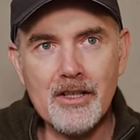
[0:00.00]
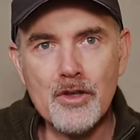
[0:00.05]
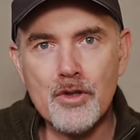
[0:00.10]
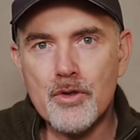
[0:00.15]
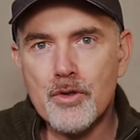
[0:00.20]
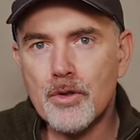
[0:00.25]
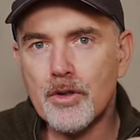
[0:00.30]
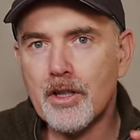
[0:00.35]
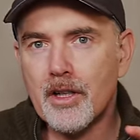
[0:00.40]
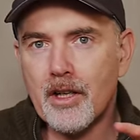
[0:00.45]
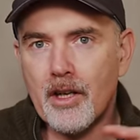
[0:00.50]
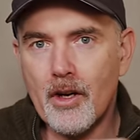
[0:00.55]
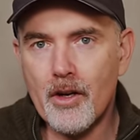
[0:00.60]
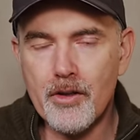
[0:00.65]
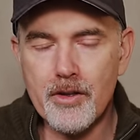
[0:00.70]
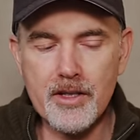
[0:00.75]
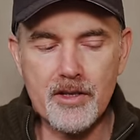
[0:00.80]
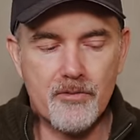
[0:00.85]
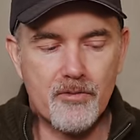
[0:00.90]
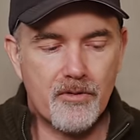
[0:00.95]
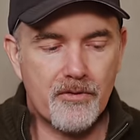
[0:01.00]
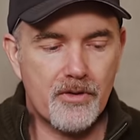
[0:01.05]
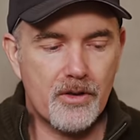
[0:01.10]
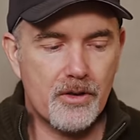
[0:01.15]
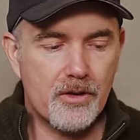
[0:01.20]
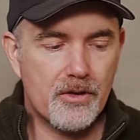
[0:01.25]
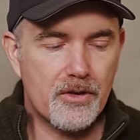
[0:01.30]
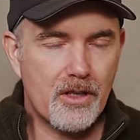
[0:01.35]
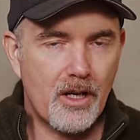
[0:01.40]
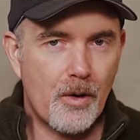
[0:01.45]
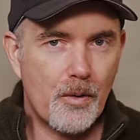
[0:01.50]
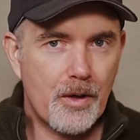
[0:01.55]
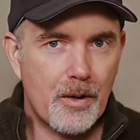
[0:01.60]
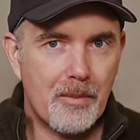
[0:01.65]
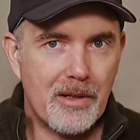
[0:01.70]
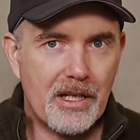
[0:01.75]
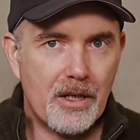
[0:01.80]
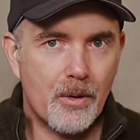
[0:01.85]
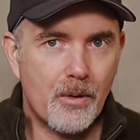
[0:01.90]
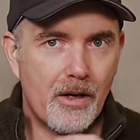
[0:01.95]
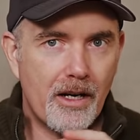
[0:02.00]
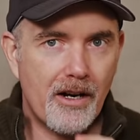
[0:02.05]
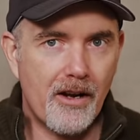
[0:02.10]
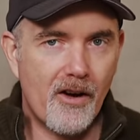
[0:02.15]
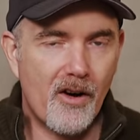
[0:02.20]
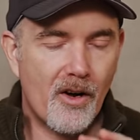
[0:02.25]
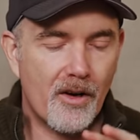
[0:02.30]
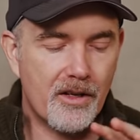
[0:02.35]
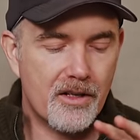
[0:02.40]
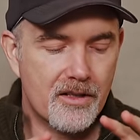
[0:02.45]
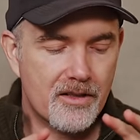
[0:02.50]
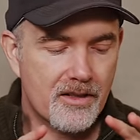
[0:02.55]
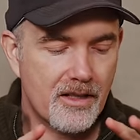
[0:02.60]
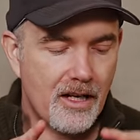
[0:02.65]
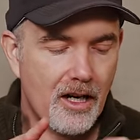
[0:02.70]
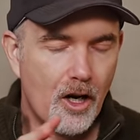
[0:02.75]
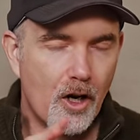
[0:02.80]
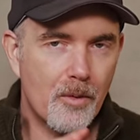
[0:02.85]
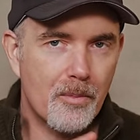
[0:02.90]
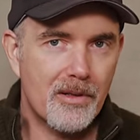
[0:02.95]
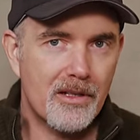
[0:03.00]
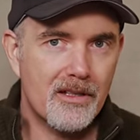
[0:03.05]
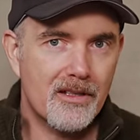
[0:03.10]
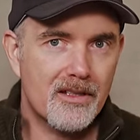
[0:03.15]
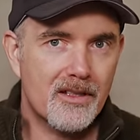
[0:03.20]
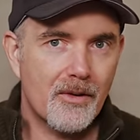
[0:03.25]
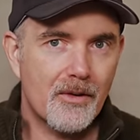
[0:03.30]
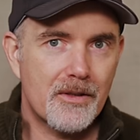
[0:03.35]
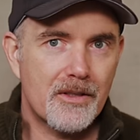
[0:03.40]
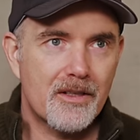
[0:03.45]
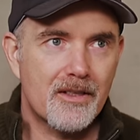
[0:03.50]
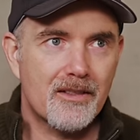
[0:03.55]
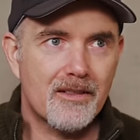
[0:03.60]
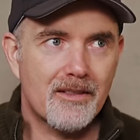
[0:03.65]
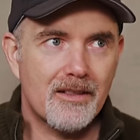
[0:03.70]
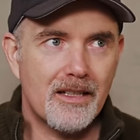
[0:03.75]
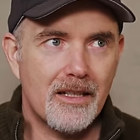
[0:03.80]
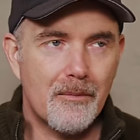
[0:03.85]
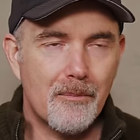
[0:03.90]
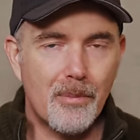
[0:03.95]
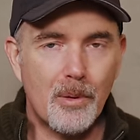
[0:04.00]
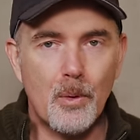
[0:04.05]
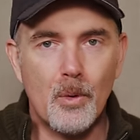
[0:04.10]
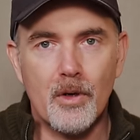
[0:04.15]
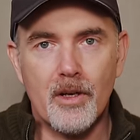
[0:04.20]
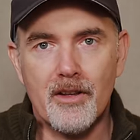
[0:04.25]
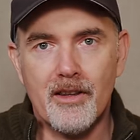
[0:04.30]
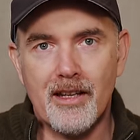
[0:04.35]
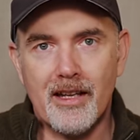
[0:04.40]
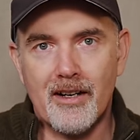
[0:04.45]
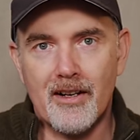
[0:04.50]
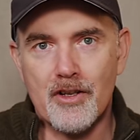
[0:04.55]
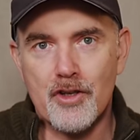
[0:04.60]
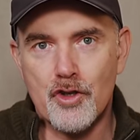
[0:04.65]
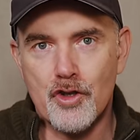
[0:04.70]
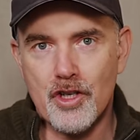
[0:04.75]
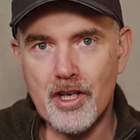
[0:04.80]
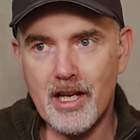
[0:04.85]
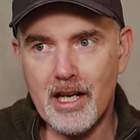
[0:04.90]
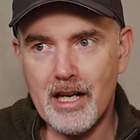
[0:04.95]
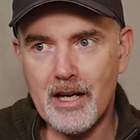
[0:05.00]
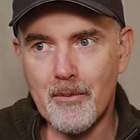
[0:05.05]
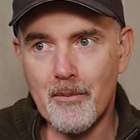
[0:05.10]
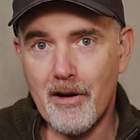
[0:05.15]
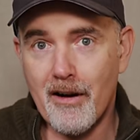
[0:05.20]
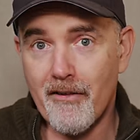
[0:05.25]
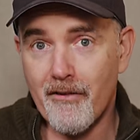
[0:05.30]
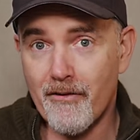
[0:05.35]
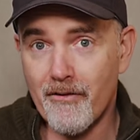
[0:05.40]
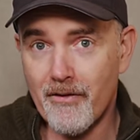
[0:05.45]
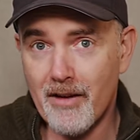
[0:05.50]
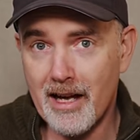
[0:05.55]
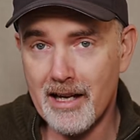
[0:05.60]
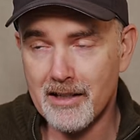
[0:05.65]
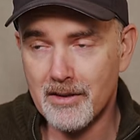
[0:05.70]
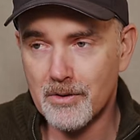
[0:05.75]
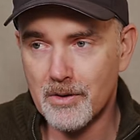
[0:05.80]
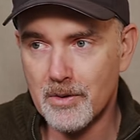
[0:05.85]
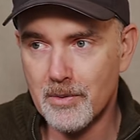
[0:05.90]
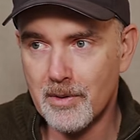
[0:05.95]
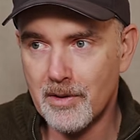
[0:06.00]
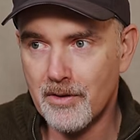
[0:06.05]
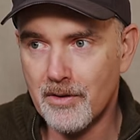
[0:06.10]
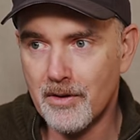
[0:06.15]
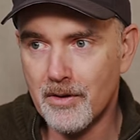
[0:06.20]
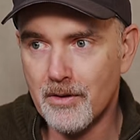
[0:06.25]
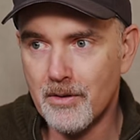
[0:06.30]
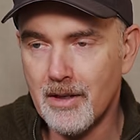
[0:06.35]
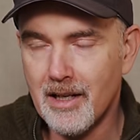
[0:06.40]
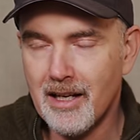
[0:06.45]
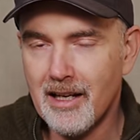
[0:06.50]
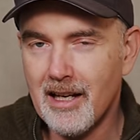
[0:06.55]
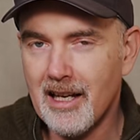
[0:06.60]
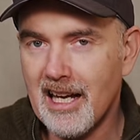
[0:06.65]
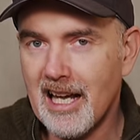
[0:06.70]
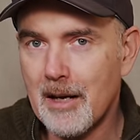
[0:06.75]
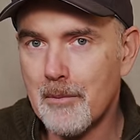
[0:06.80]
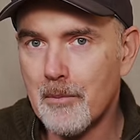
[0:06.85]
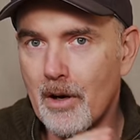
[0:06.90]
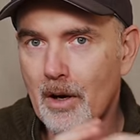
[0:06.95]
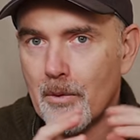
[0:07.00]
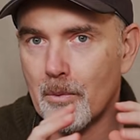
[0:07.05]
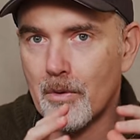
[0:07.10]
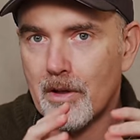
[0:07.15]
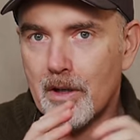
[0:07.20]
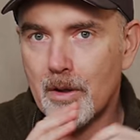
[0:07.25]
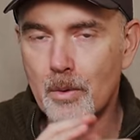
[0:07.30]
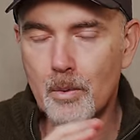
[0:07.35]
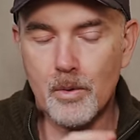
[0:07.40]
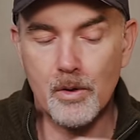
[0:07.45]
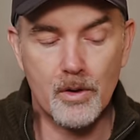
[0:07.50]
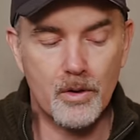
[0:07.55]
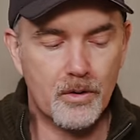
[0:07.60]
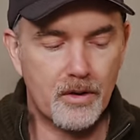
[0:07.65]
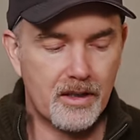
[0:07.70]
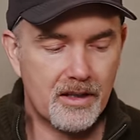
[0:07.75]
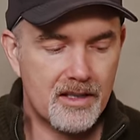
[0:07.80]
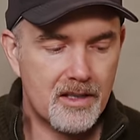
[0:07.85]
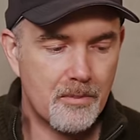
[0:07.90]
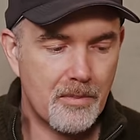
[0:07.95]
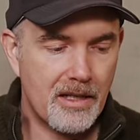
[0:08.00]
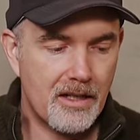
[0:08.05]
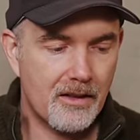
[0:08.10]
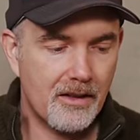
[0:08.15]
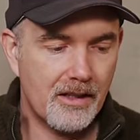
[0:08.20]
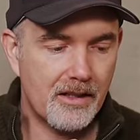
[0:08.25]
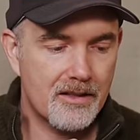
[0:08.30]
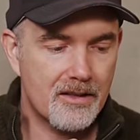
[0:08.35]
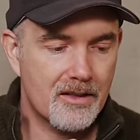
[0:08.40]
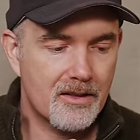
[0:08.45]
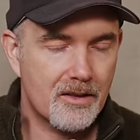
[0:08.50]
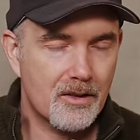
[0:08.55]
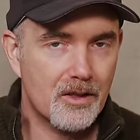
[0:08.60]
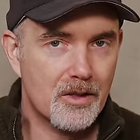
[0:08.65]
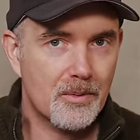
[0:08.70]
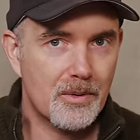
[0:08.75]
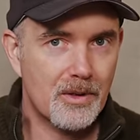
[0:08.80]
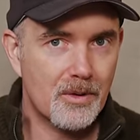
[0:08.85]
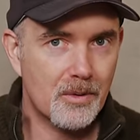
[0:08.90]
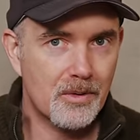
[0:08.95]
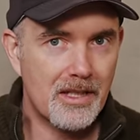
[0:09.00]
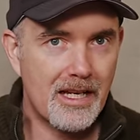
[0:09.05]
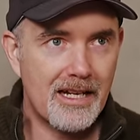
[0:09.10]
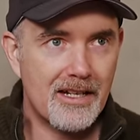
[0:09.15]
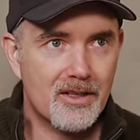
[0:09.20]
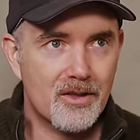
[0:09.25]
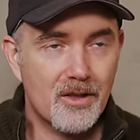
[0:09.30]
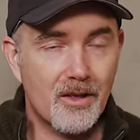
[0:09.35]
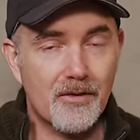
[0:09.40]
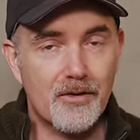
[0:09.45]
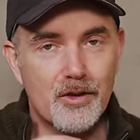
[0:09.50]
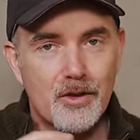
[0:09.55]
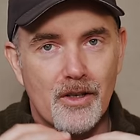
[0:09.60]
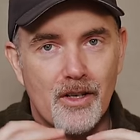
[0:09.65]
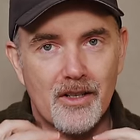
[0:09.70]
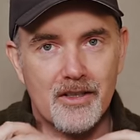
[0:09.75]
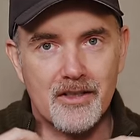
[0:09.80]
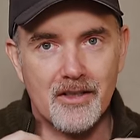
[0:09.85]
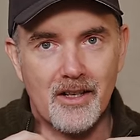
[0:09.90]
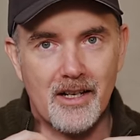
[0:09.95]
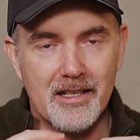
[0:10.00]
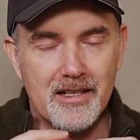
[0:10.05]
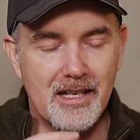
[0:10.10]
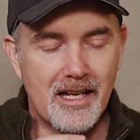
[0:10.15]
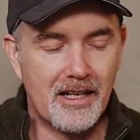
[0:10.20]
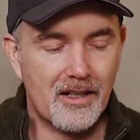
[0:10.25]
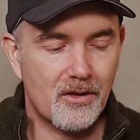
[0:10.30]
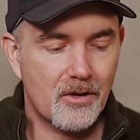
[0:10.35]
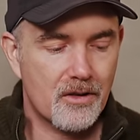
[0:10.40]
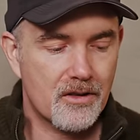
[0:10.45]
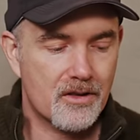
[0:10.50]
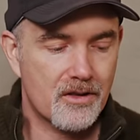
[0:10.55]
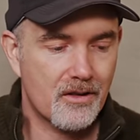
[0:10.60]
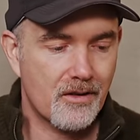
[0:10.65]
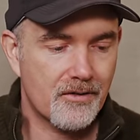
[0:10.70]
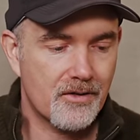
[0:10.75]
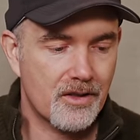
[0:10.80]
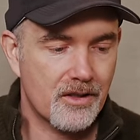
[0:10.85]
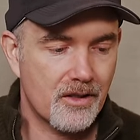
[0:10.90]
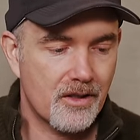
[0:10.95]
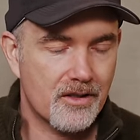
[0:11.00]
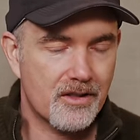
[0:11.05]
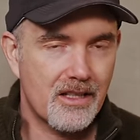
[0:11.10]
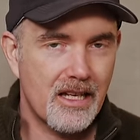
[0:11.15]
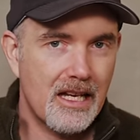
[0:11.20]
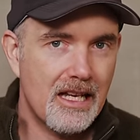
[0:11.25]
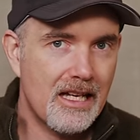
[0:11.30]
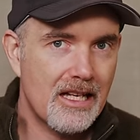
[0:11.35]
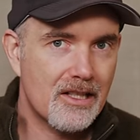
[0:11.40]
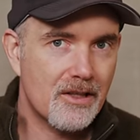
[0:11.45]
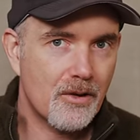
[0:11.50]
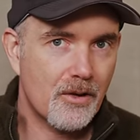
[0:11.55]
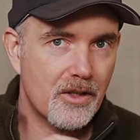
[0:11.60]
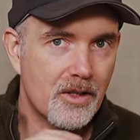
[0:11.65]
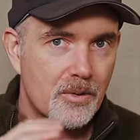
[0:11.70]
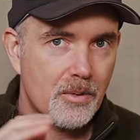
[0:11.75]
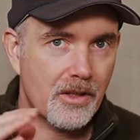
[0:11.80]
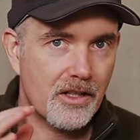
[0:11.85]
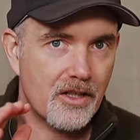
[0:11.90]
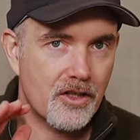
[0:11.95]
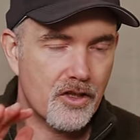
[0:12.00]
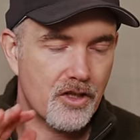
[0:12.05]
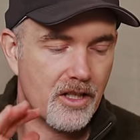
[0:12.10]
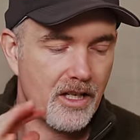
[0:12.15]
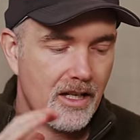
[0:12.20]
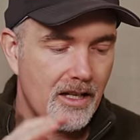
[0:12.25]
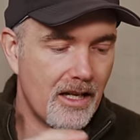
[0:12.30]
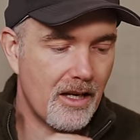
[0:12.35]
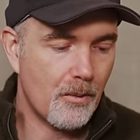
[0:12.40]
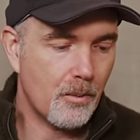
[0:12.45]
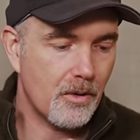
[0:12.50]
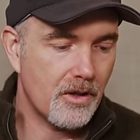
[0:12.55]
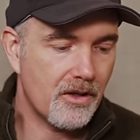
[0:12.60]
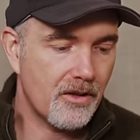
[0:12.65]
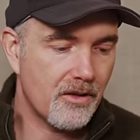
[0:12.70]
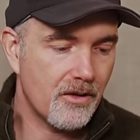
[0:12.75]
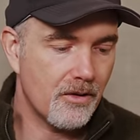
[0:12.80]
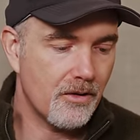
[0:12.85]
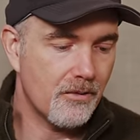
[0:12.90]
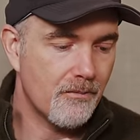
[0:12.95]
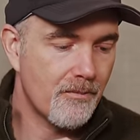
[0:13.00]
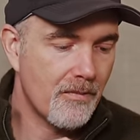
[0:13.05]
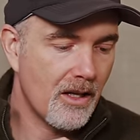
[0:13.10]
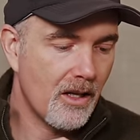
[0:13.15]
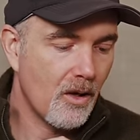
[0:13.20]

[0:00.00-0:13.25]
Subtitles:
sugarcoat these reviews. I wanna be quite honest and open. So it's important that I share my fails with you and my real world experience, because we all take soft shots. I take a lot of soft shots. So I just wanna share that with you.